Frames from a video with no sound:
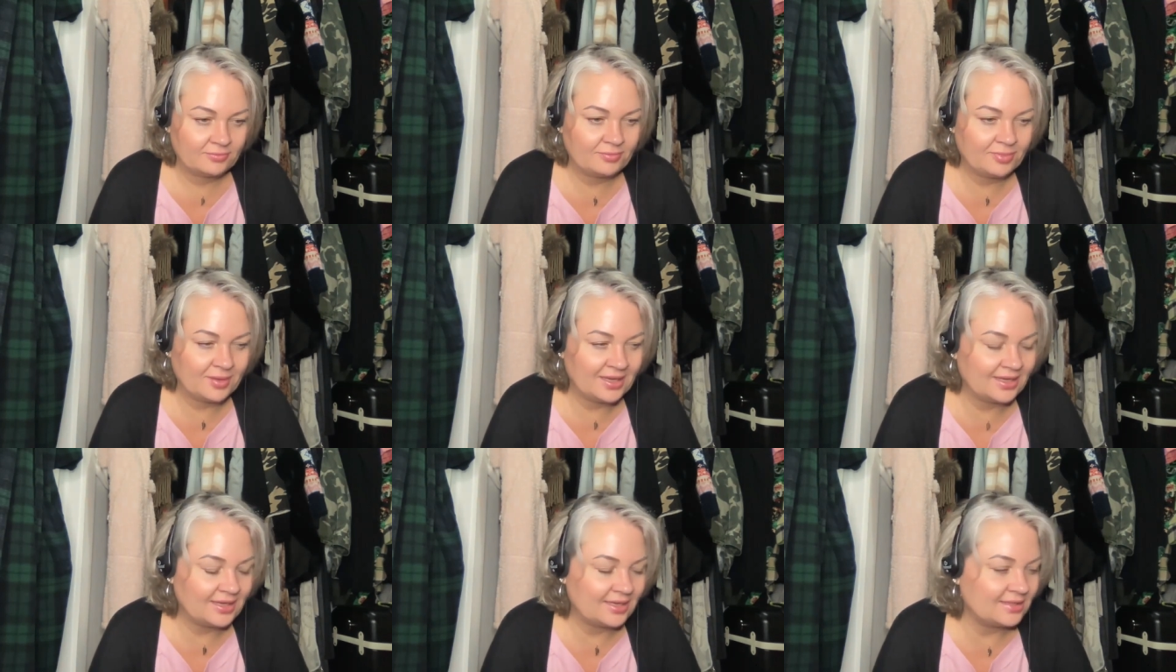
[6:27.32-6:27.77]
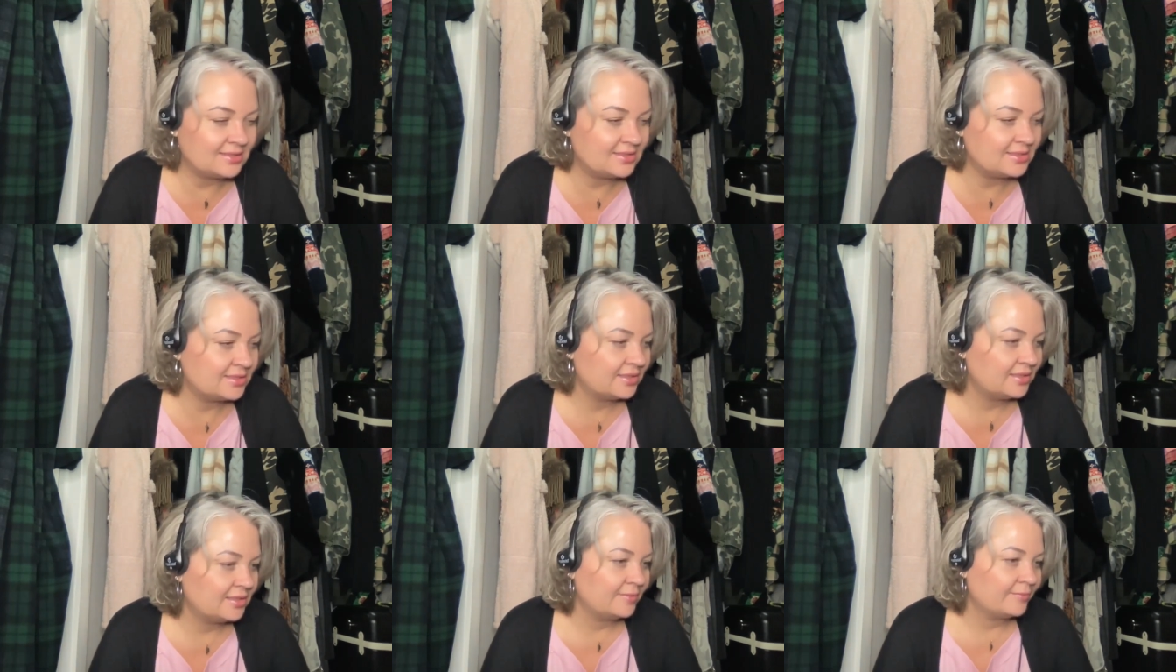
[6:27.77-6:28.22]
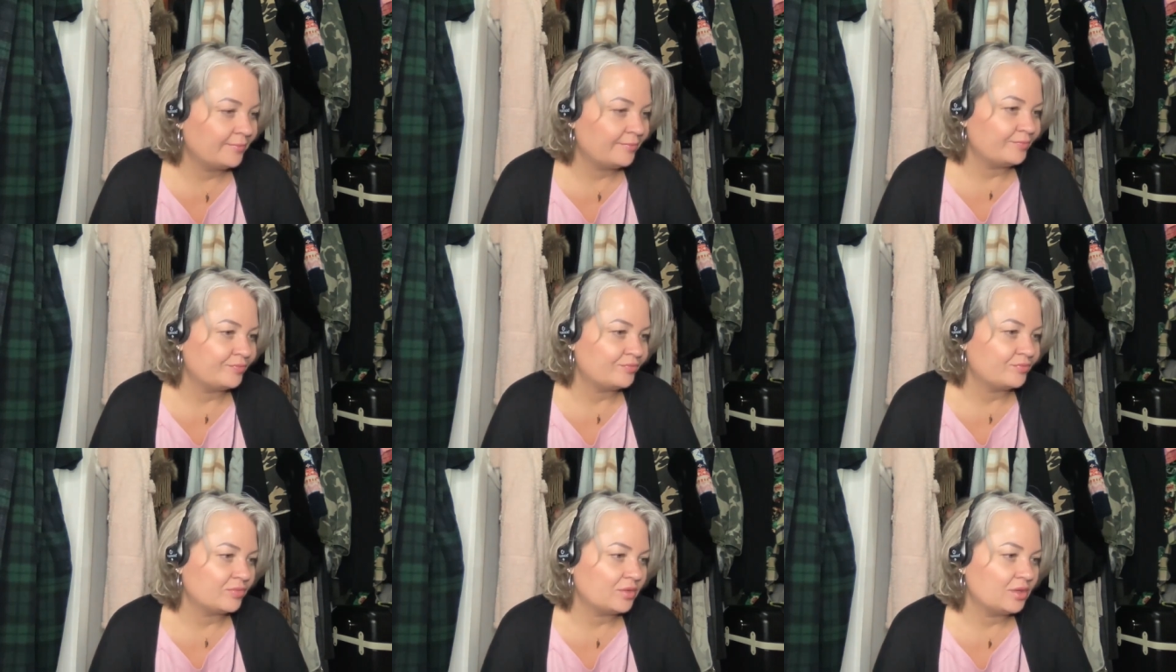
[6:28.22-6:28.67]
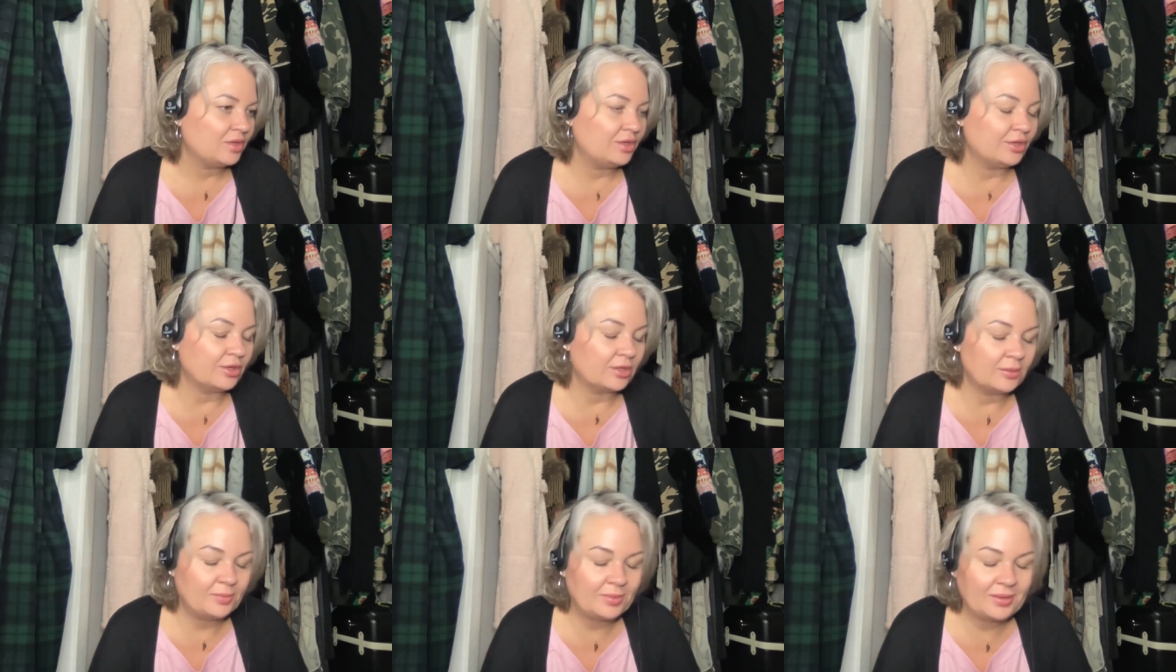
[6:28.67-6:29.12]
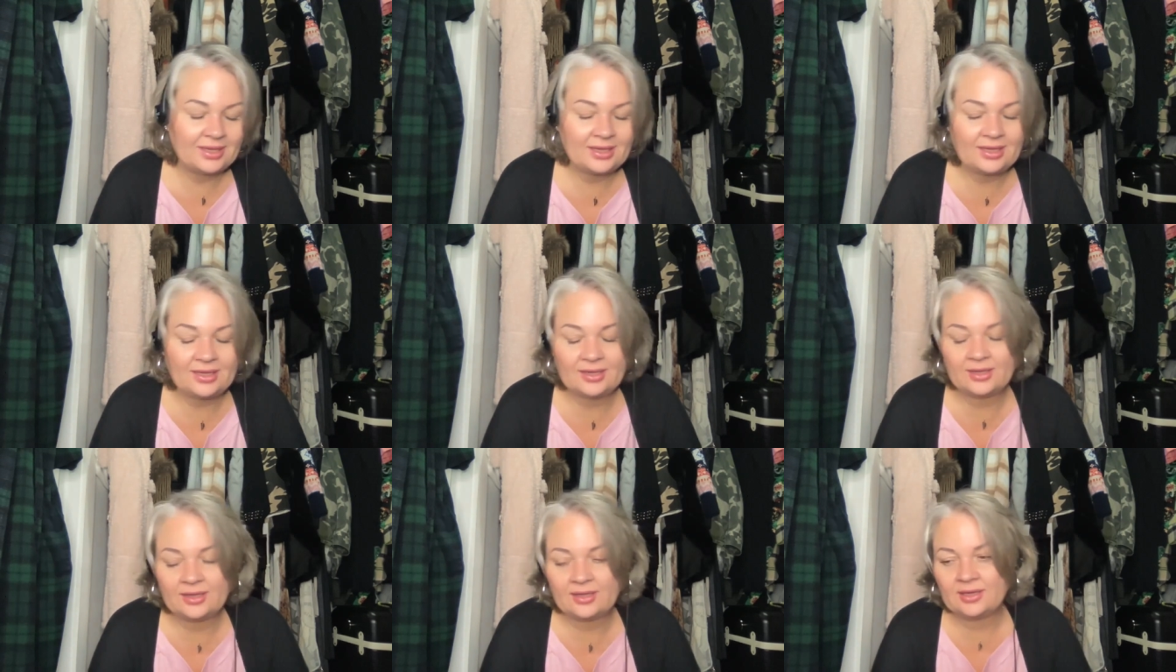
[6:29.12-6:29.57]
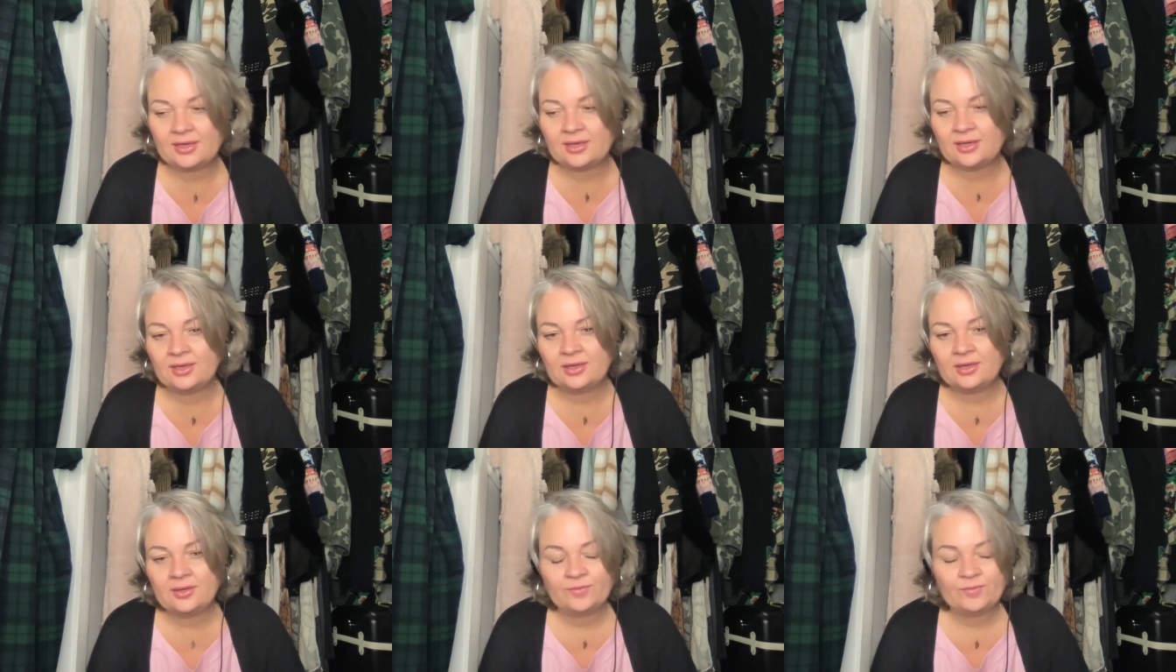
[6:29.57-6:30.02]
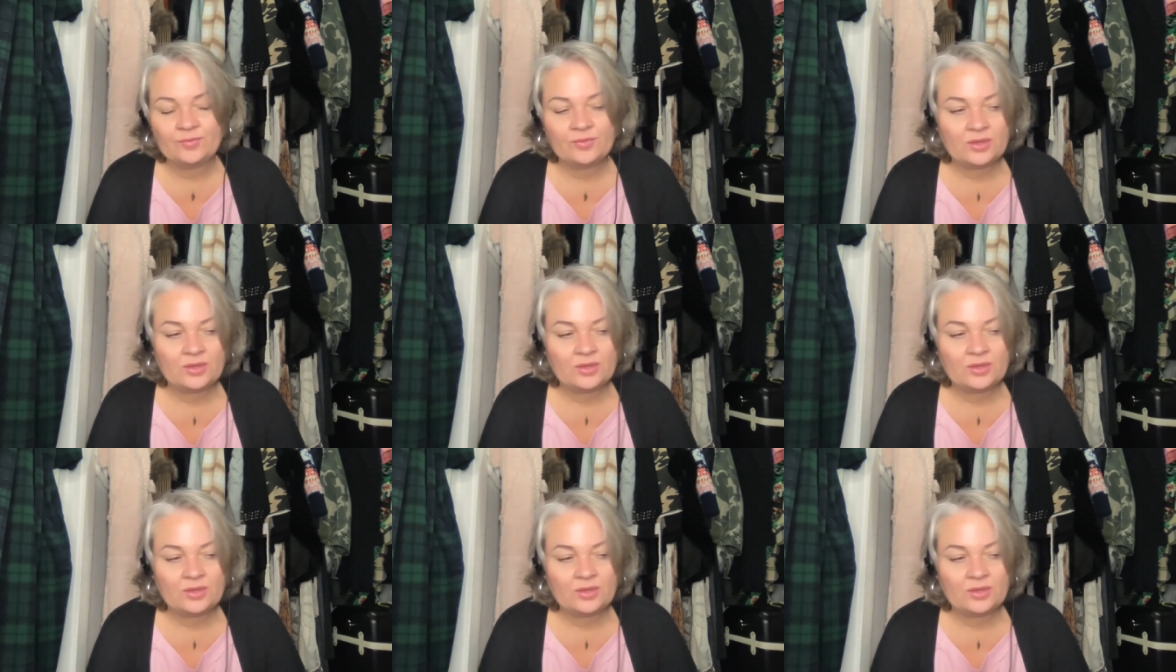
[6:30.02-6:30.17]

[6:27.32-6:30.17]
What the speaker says: be it European,